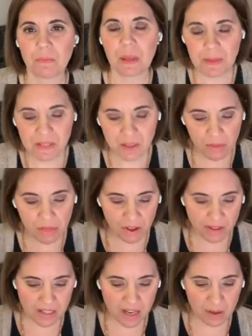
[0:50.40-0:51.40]
Maybe some
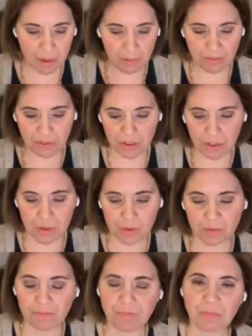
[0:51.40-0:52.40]
thoughts come up for
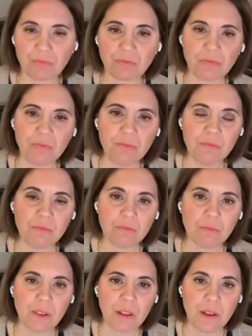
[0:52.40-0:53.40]
you.
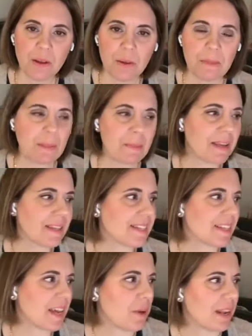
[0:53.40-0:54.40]
Maybe it's
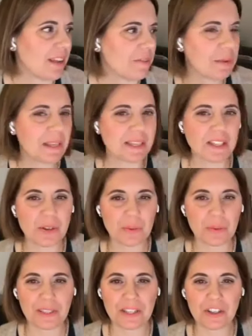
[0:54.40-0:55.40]
that when I have peace in a
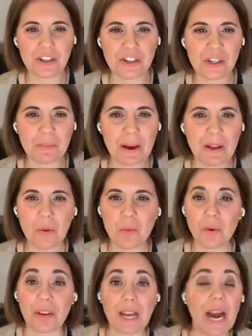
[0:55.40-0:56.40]
relationship, I don't
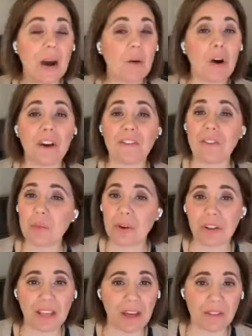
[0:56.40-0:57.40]
worry how often we're
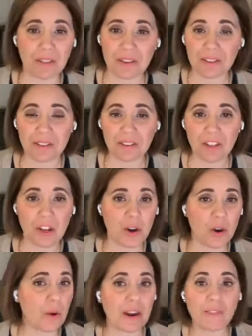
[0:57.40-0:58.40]
together.
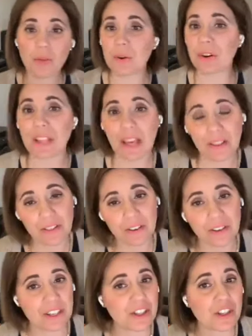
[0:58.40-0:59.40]
Whenever we're
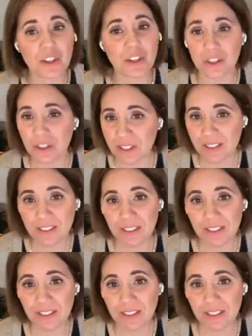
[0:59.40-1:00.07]
together, it's good.